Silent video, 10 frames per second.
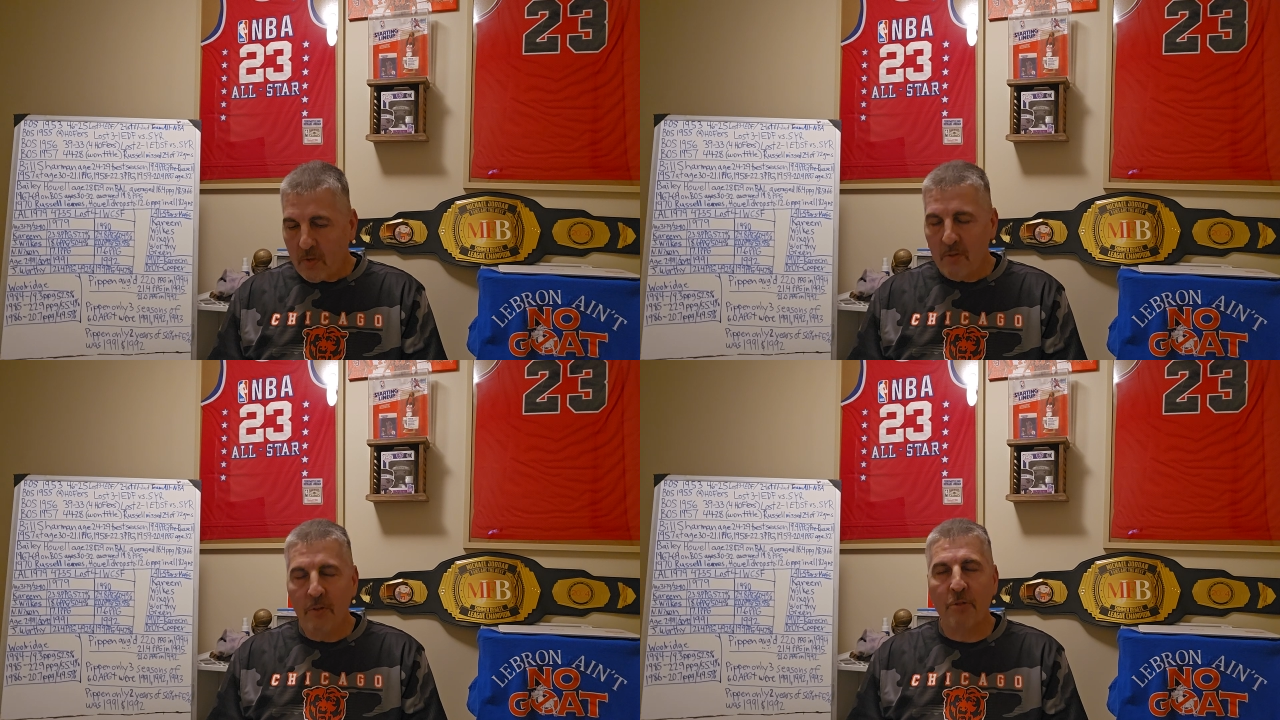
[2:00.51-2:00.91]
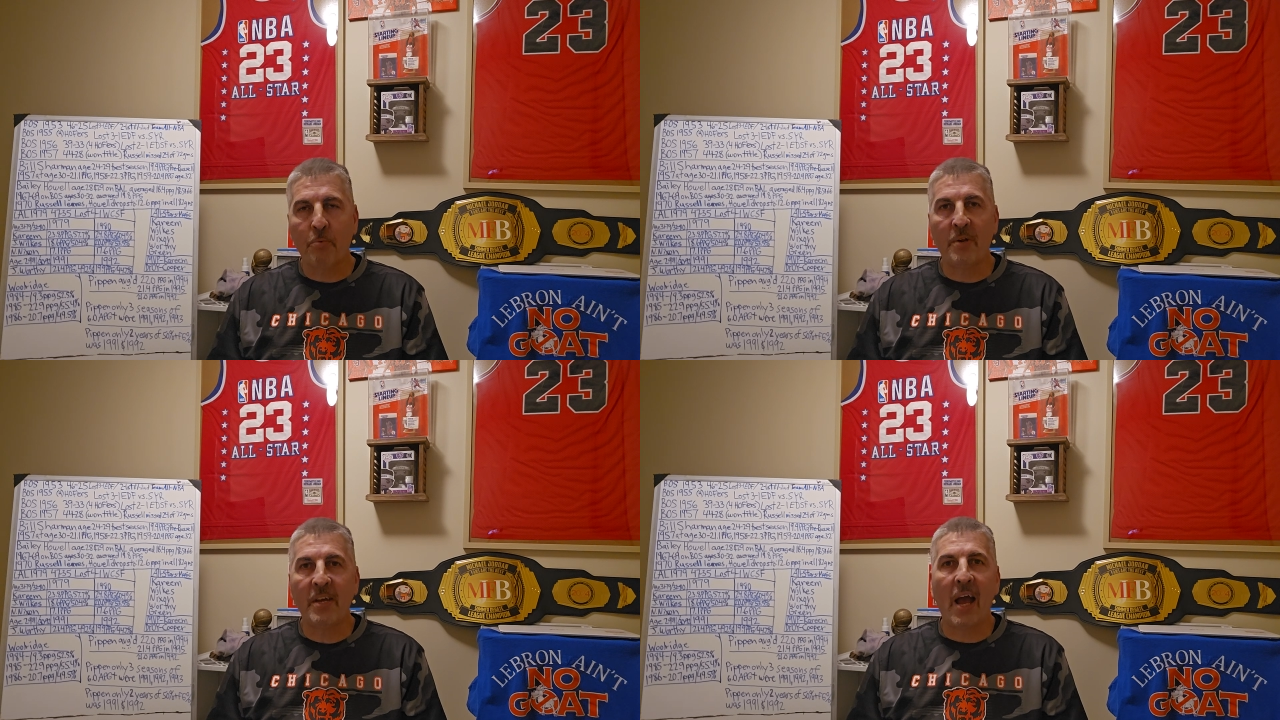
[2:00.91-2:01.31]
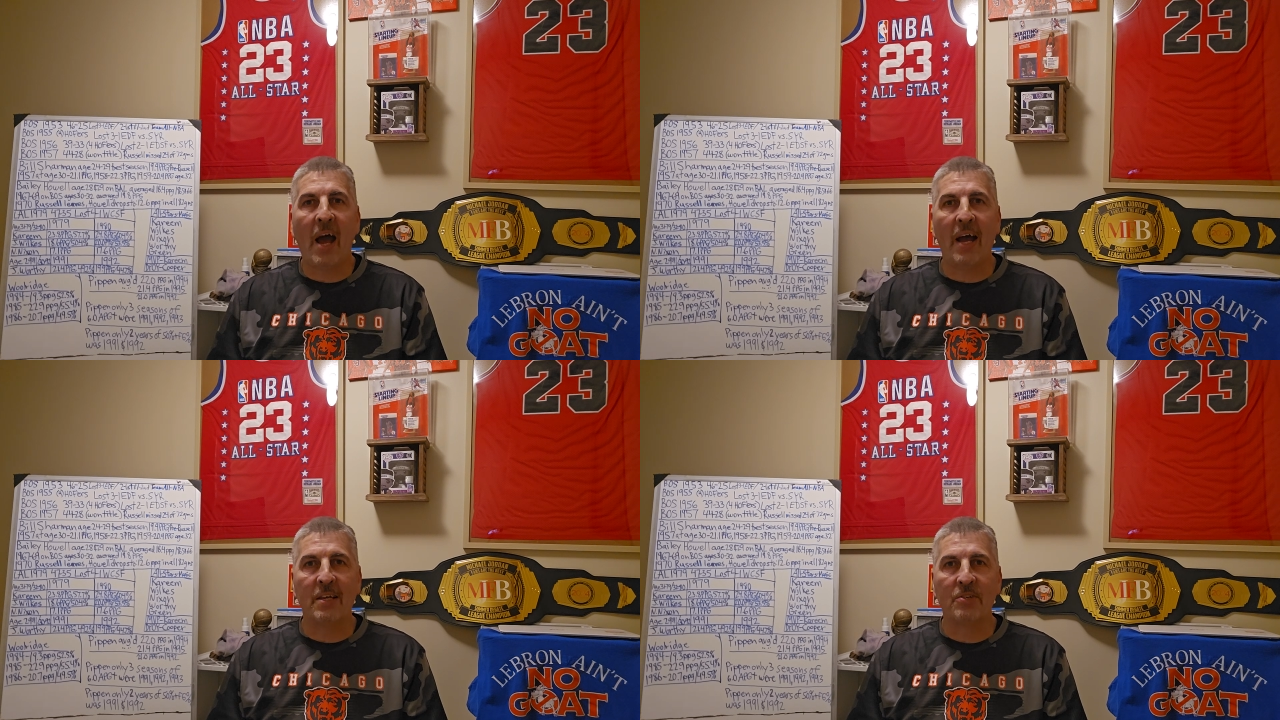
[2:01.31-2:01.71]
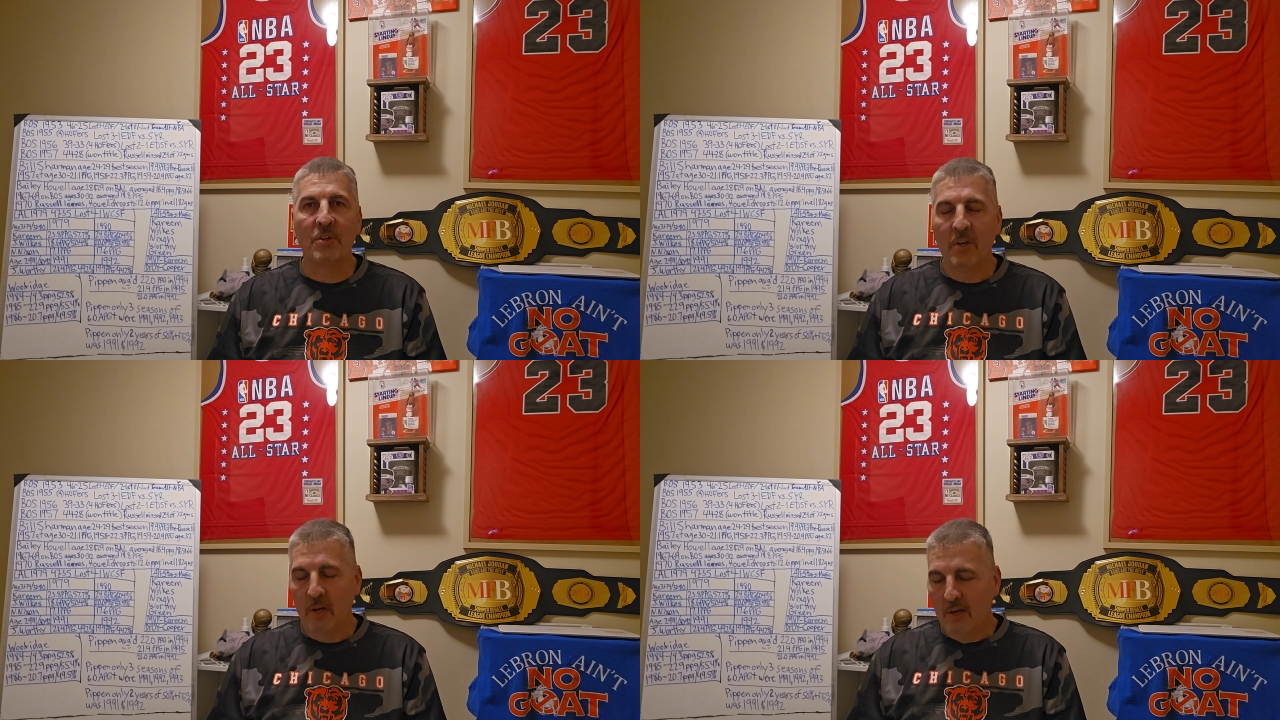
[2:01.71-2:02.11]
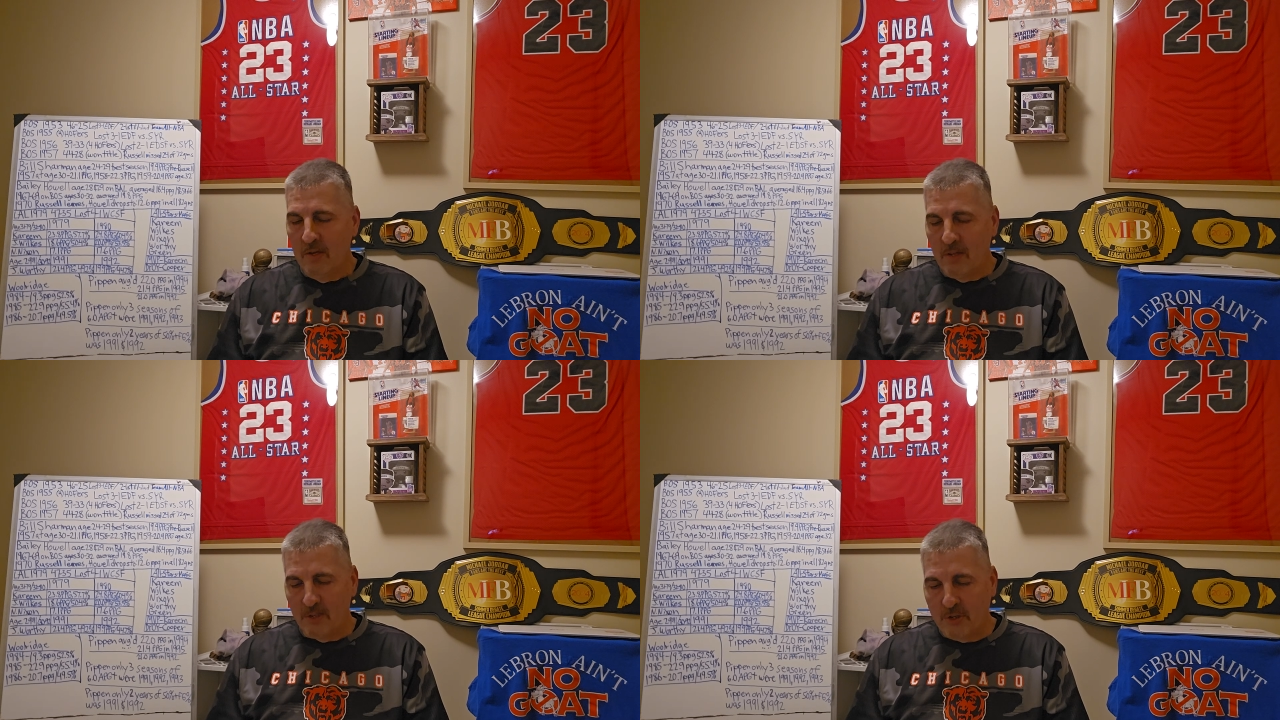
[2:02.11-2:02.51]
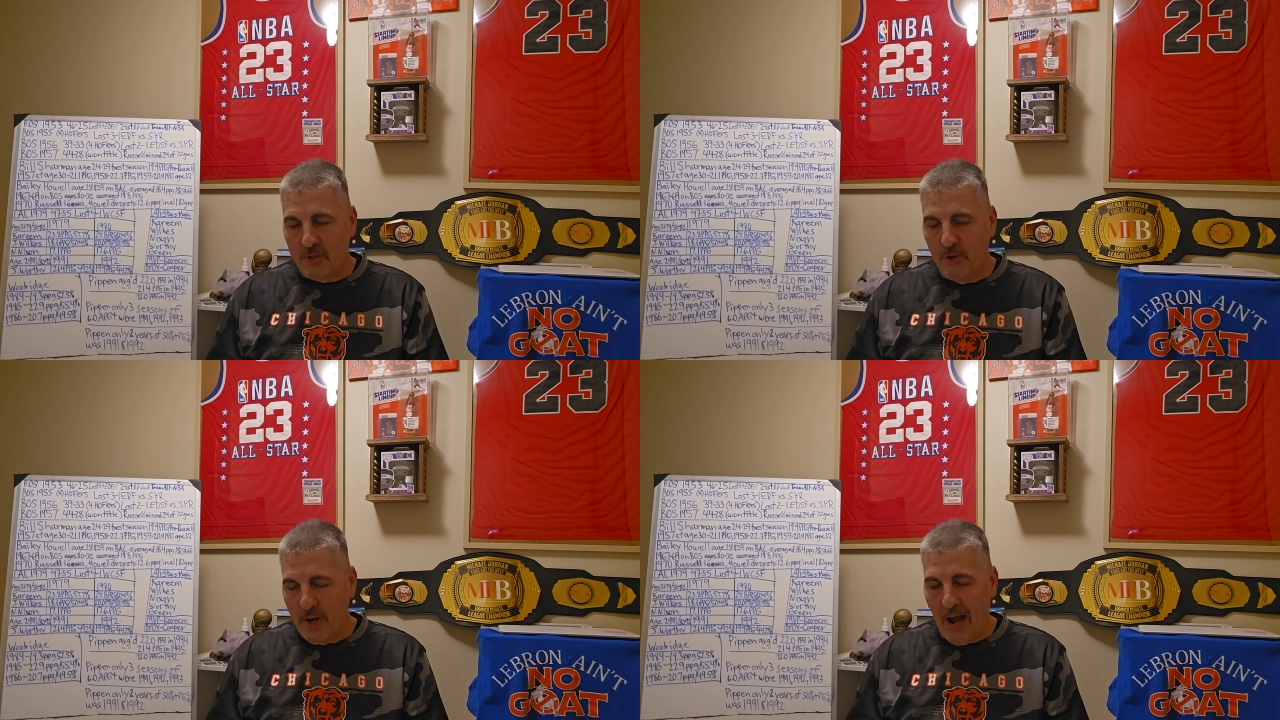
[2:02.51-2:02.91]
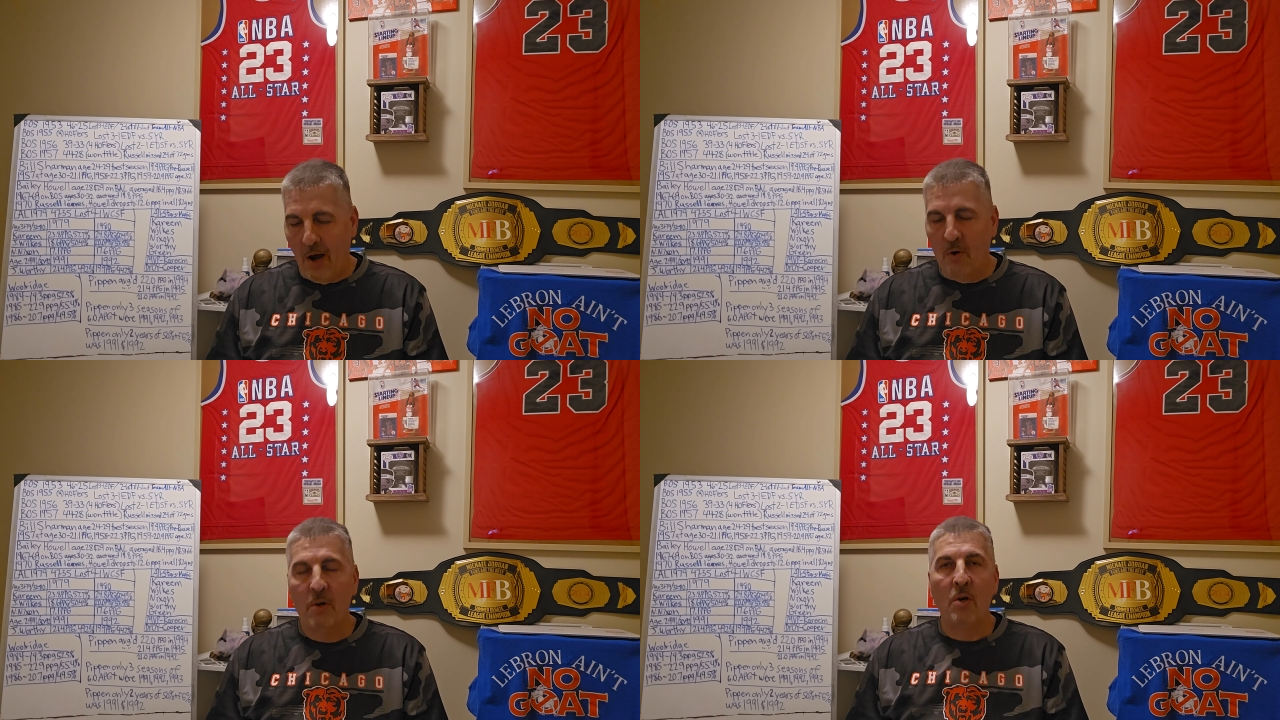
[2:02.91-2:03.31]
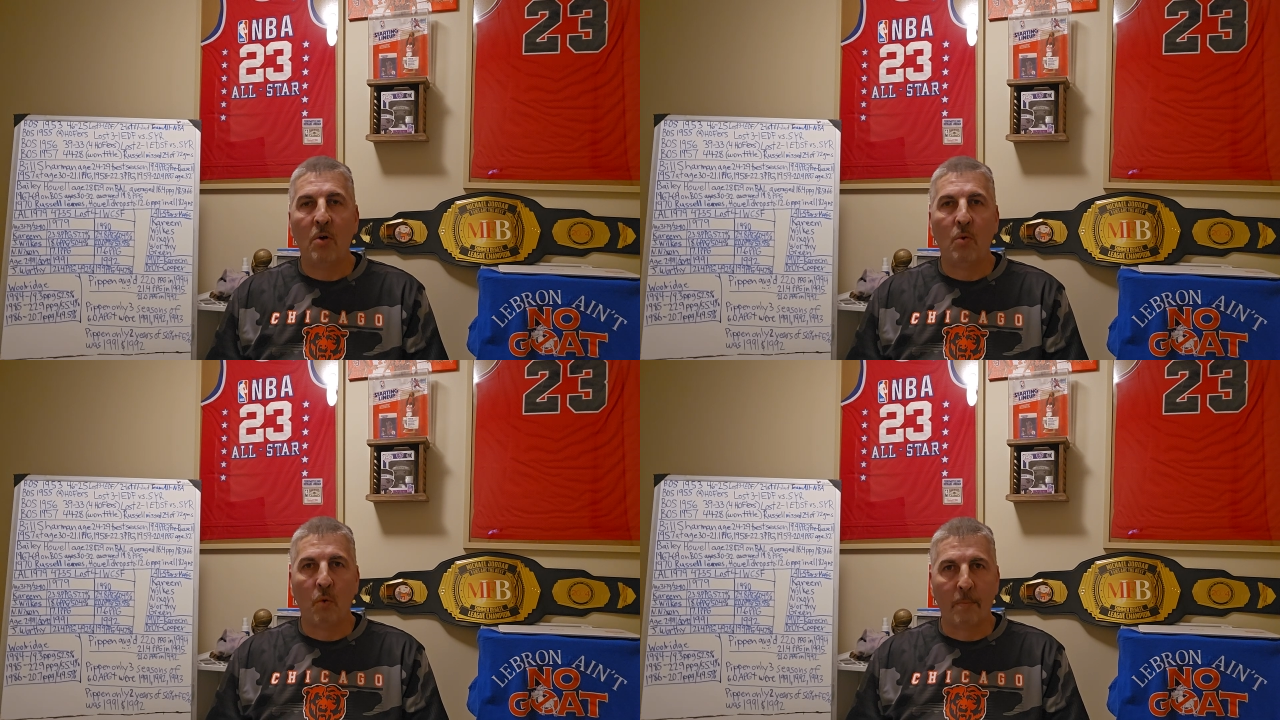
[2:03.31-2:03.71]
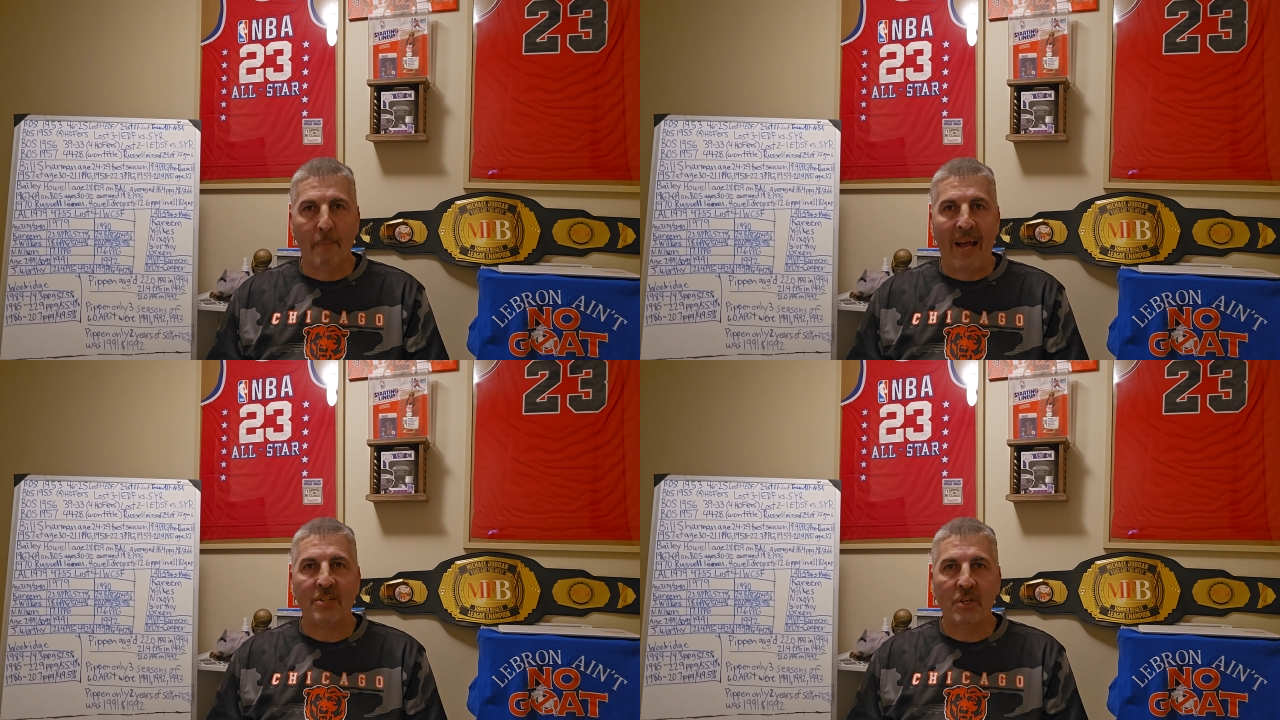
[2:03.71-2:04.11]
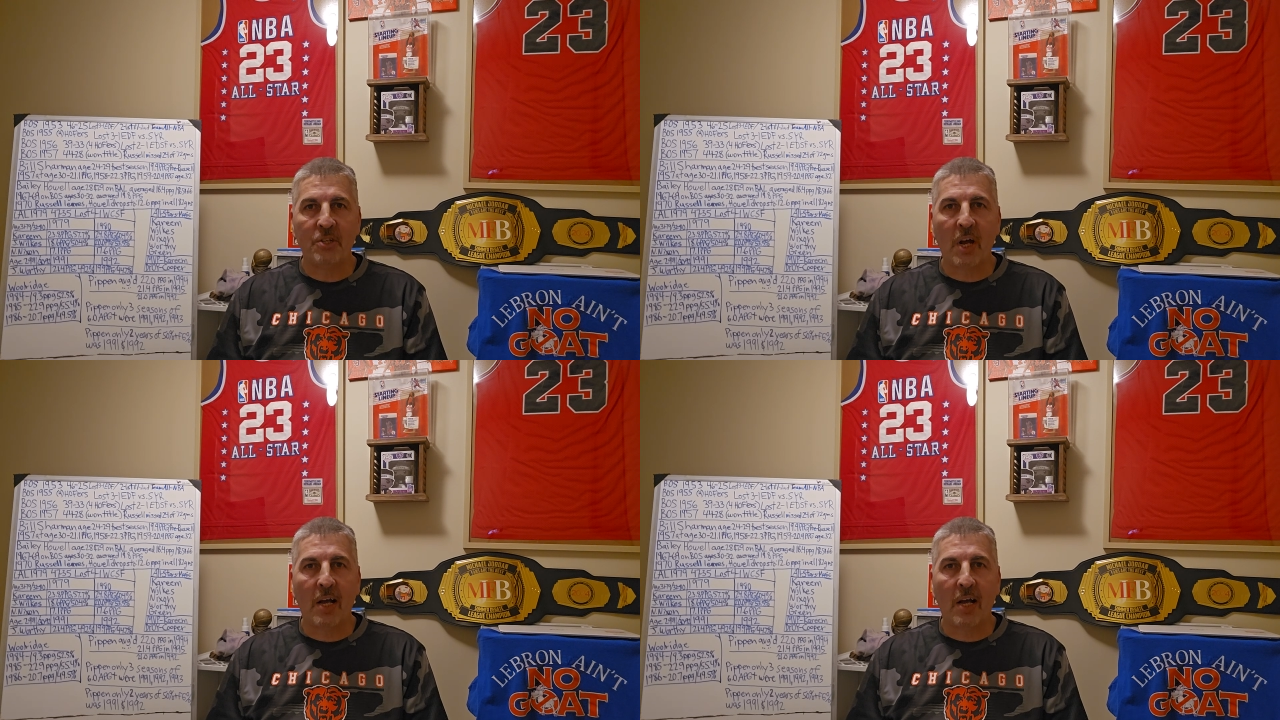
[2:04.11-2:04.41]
the three guys that stood out were Magic